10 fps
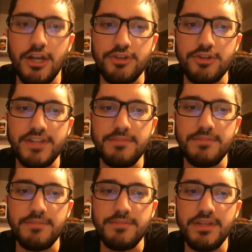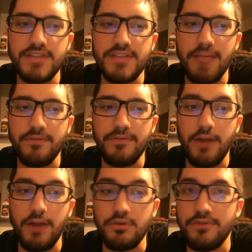A transimpedance amplifier
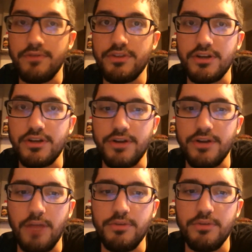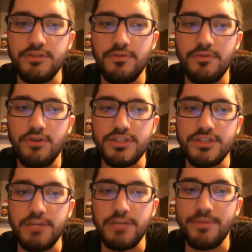will convert the current output to a voltage
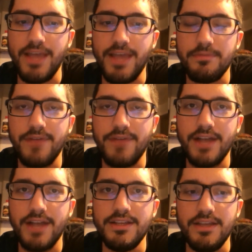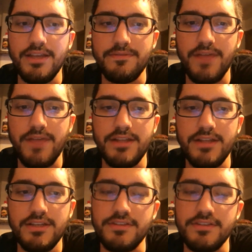that will be amplified and fed
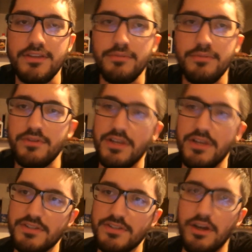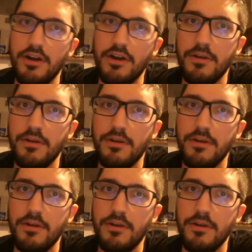into the input of the SDR.